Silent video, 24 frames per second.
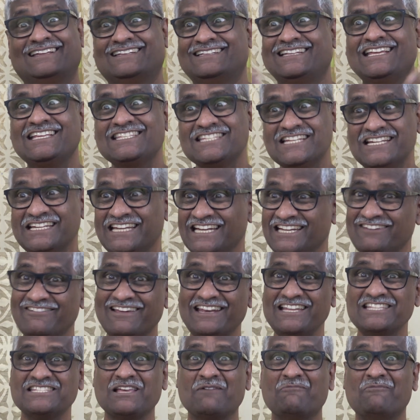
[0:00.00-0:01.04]
Isn't it
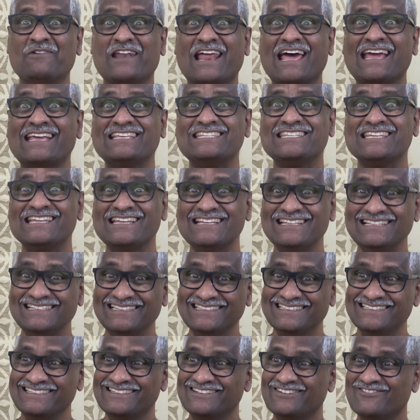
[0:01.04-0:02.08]
very surprising?
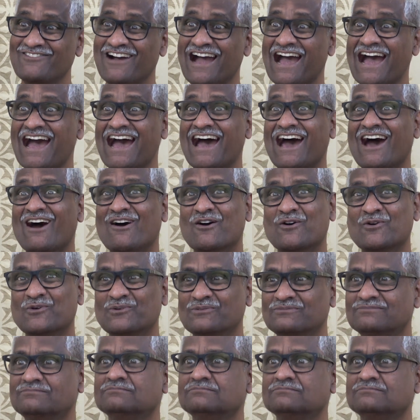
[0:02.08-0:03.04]
Wow!